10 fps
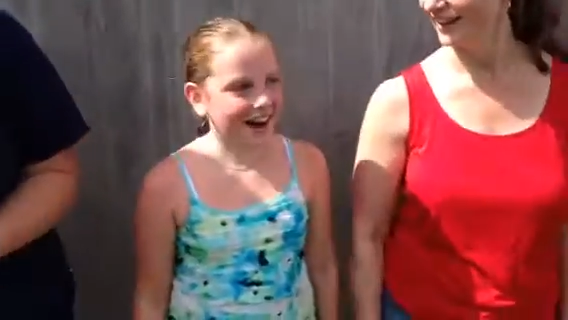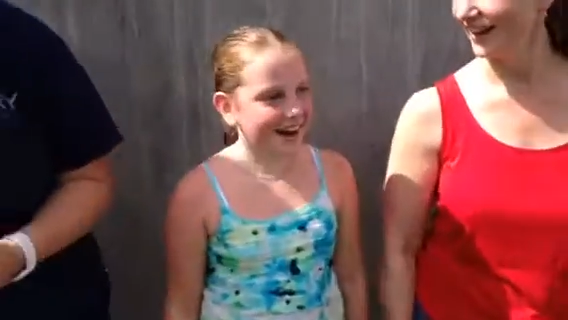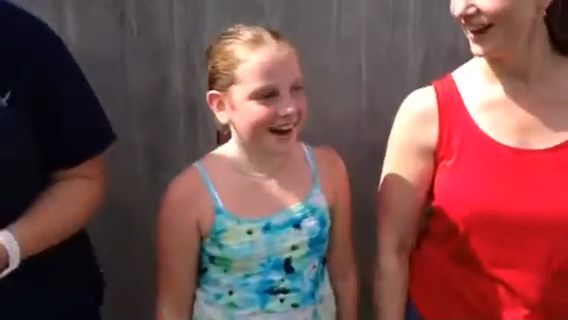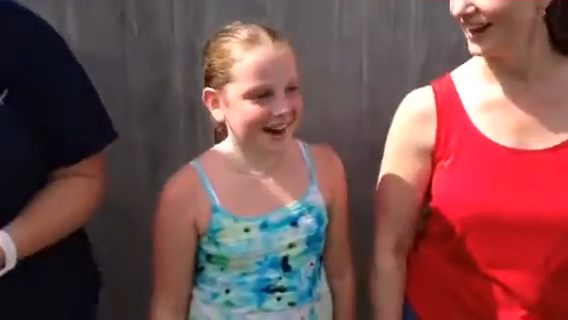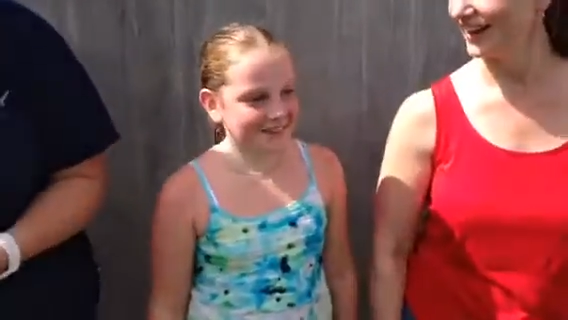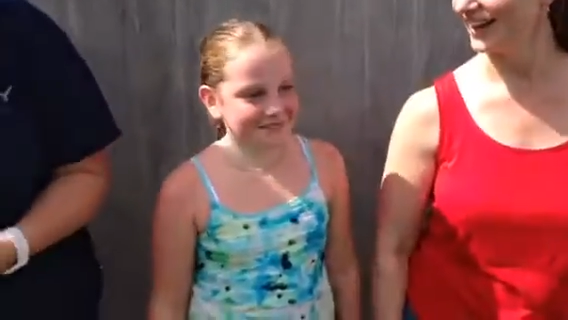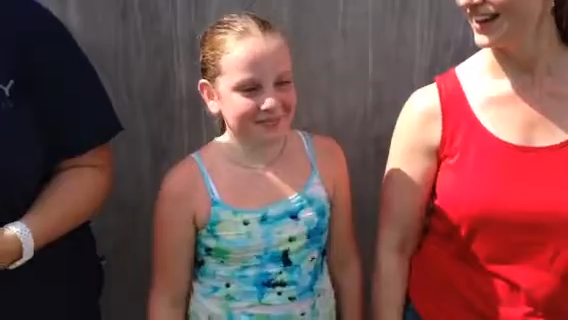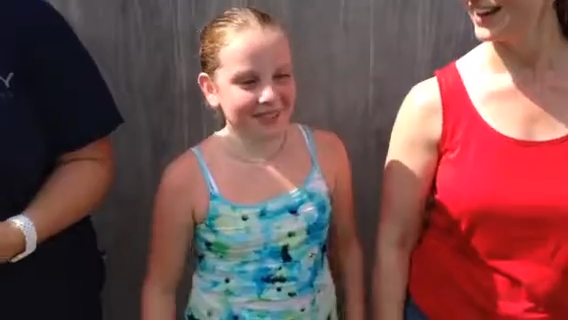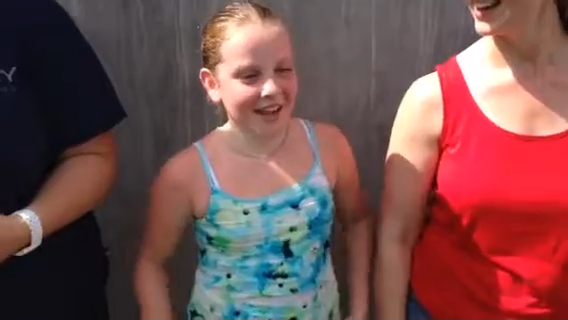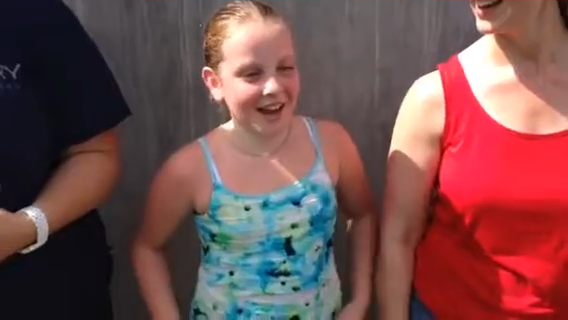Uh,
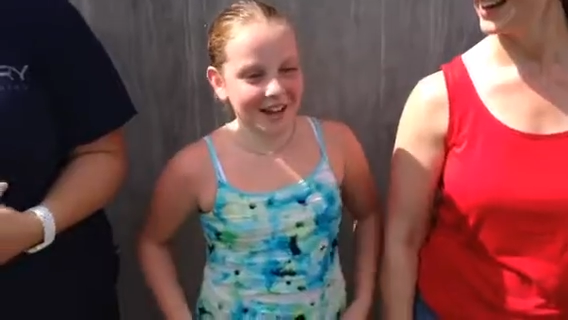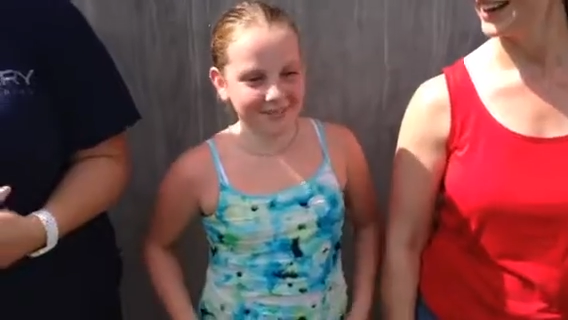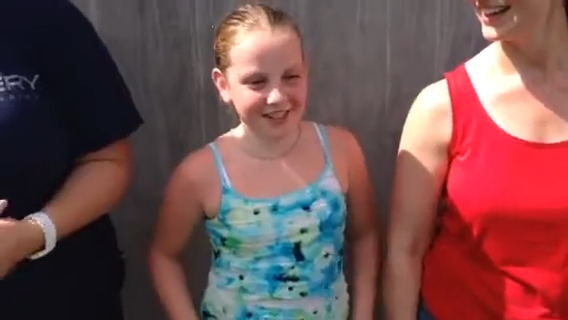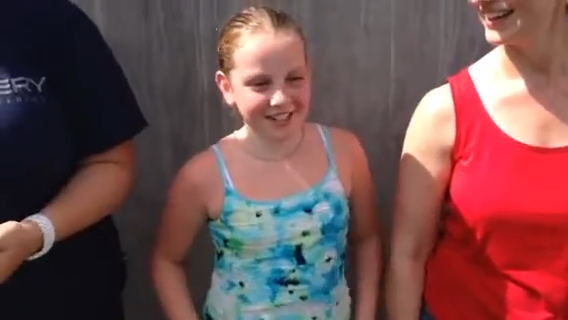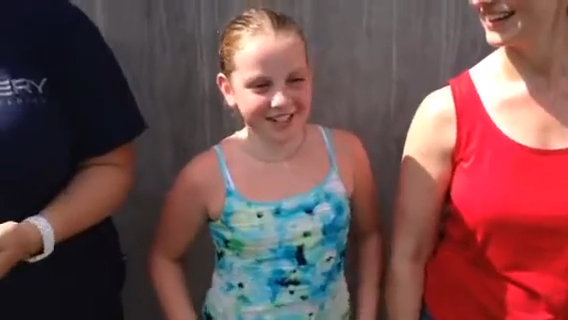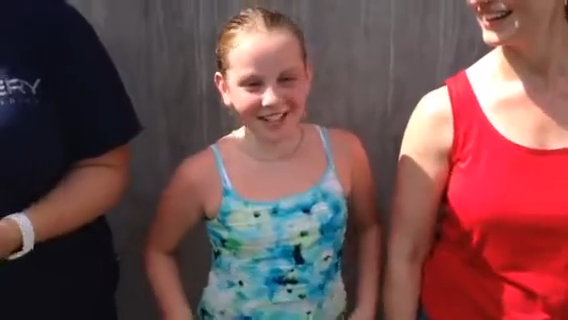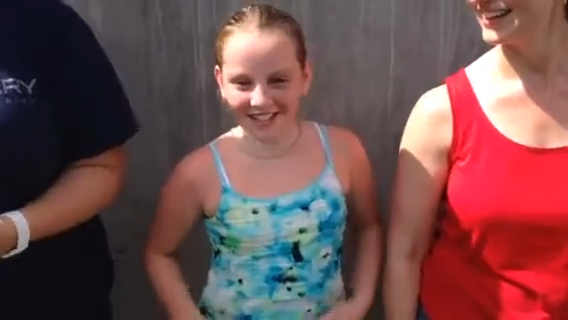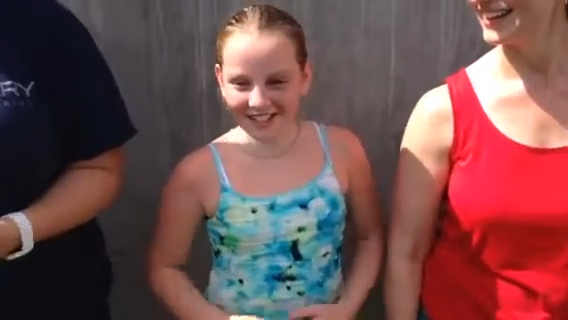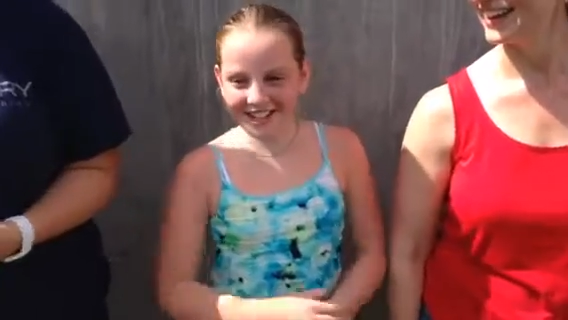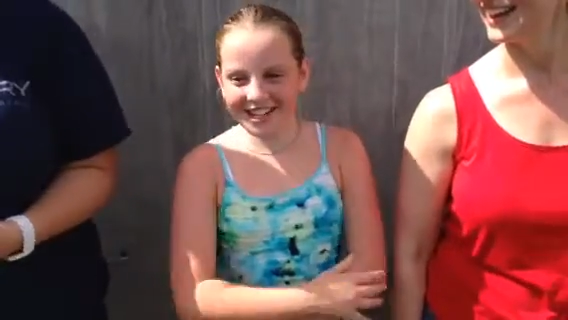I'm Kate Chetler,
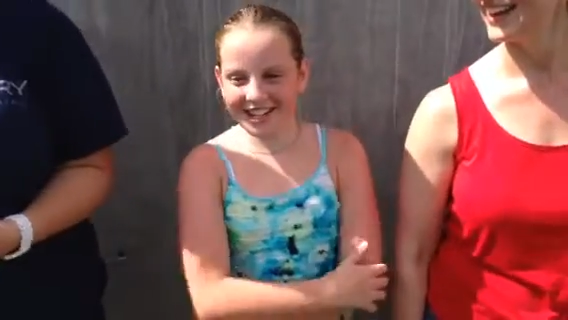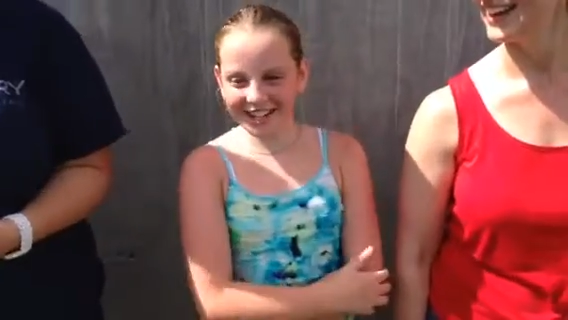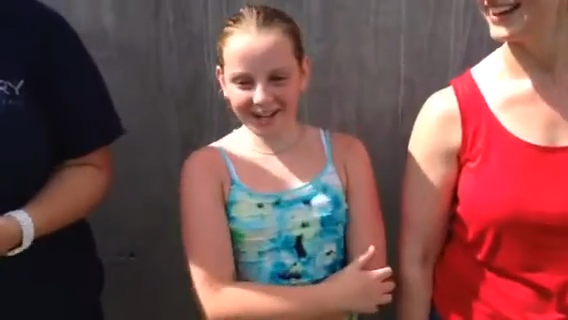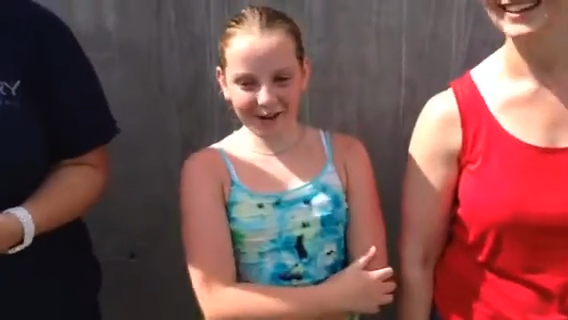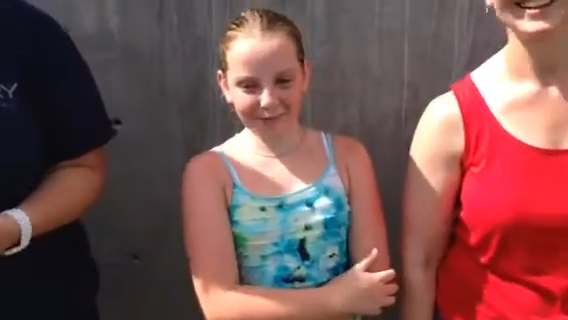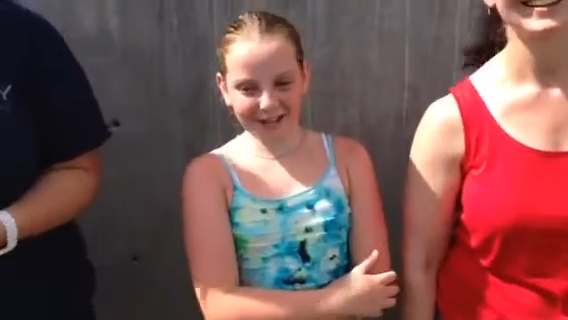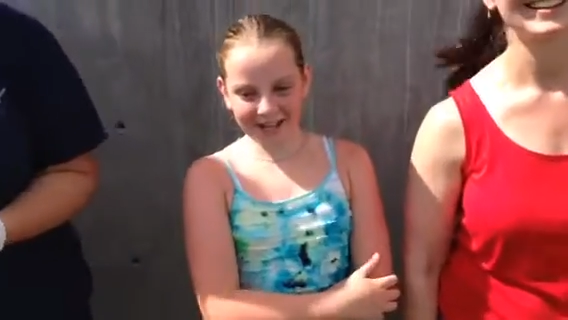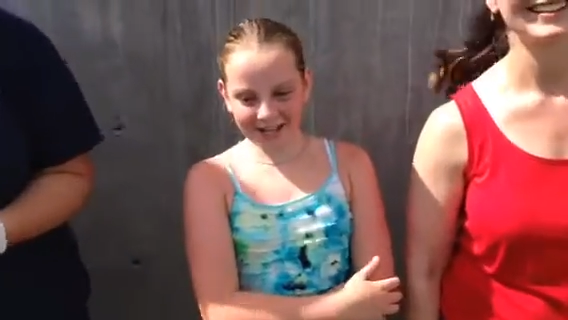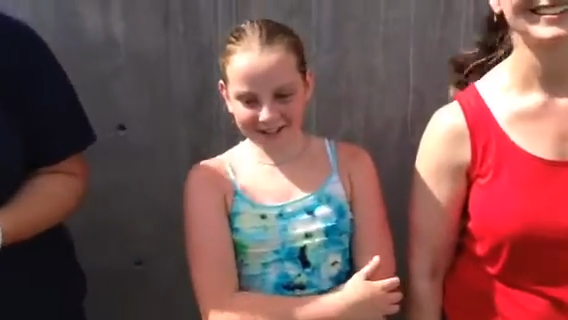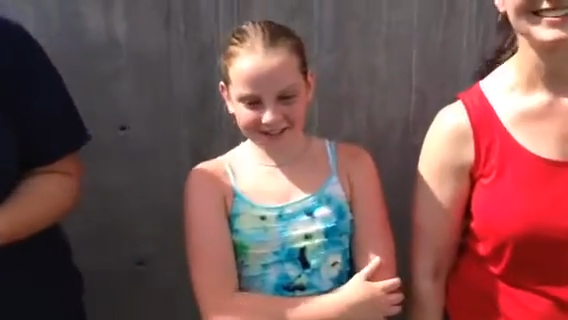and I
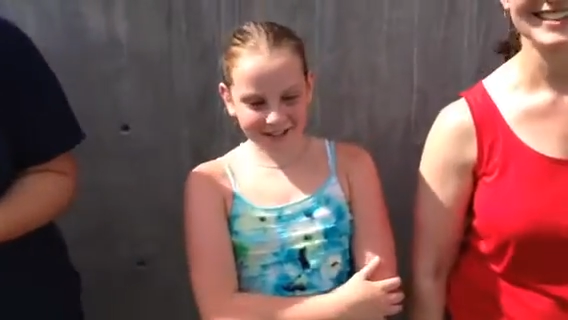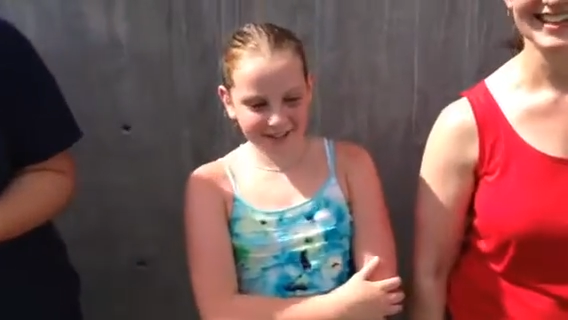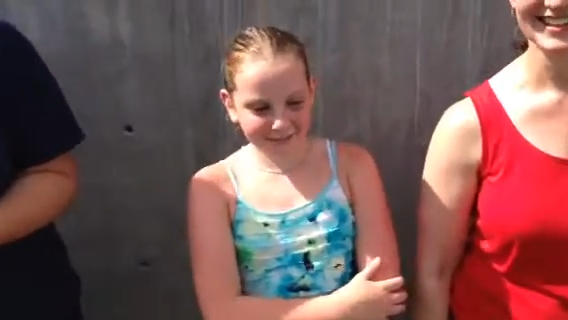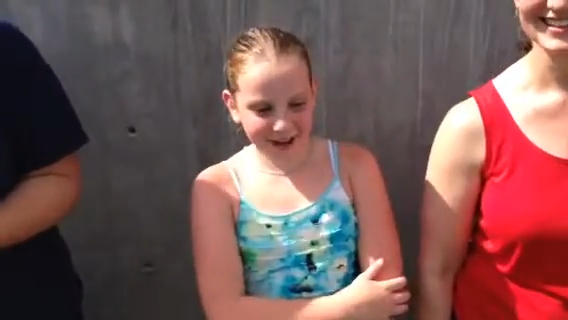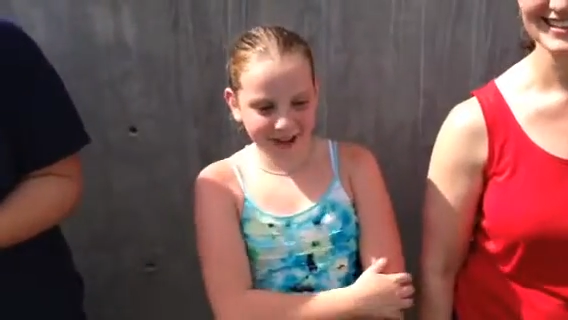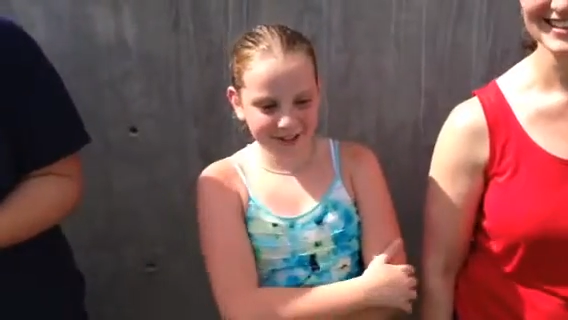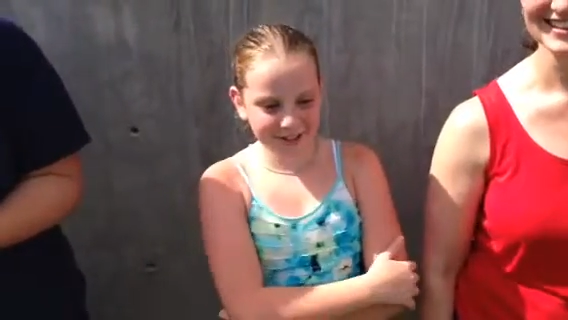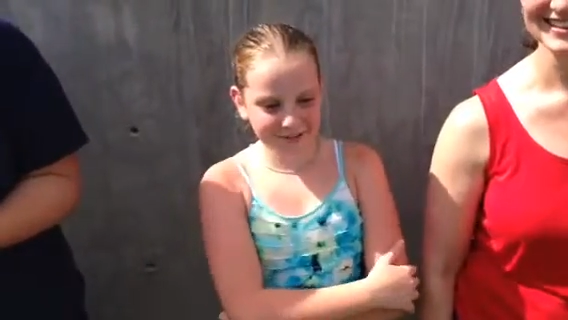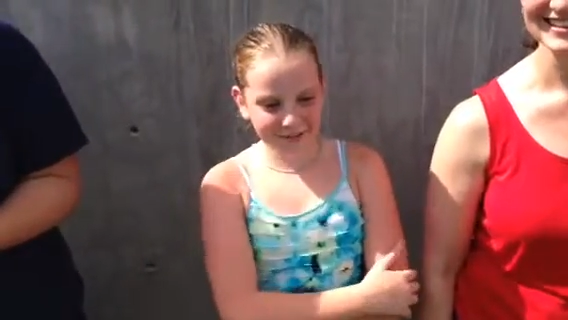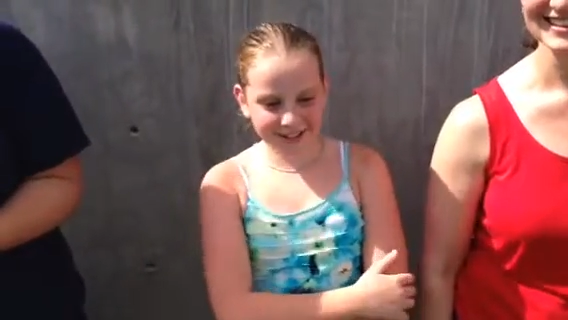nominate uh,
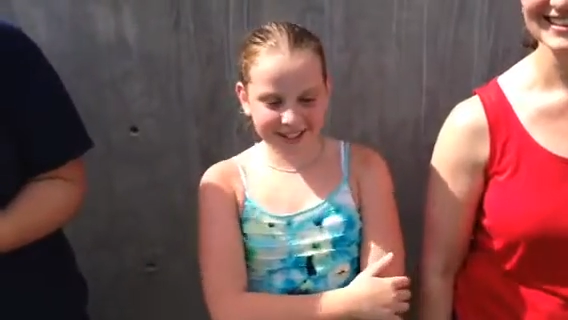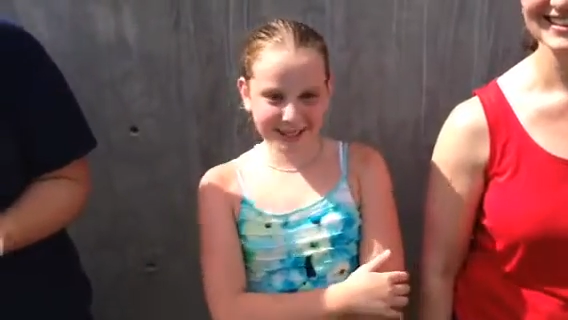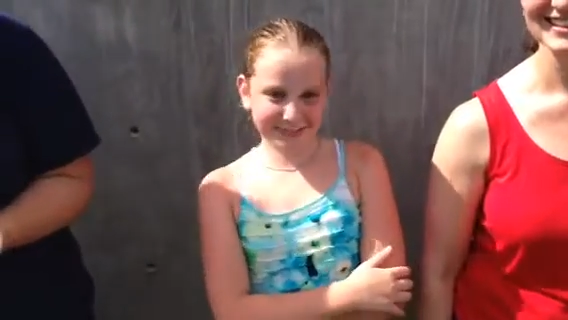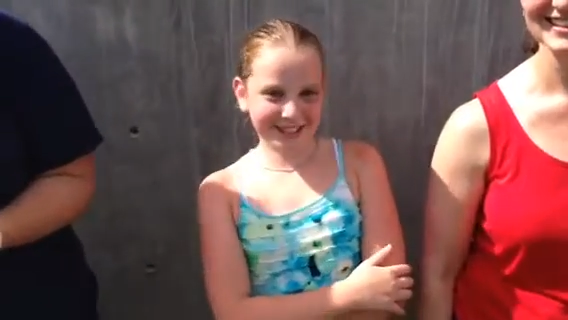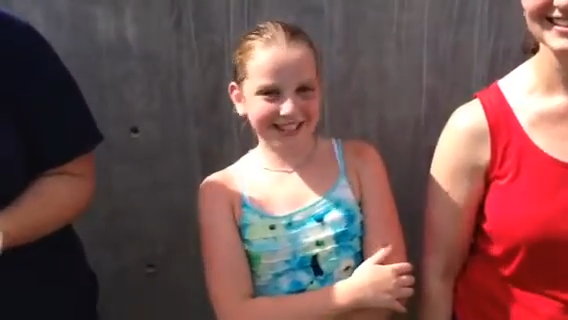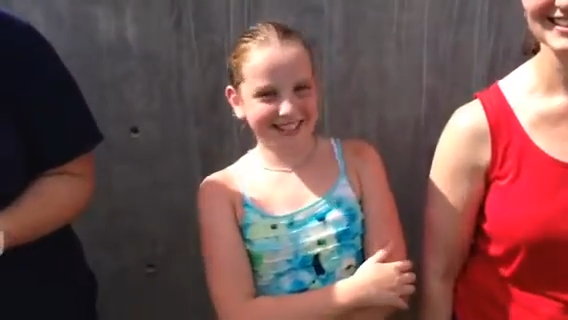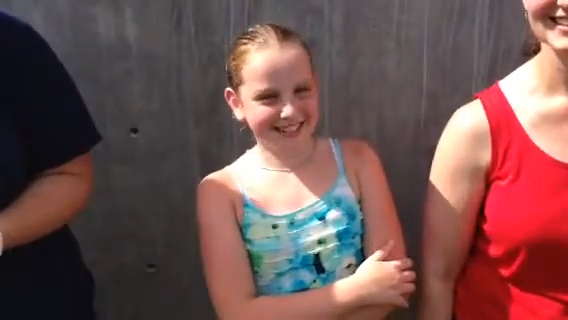Miles Brook Neighbor.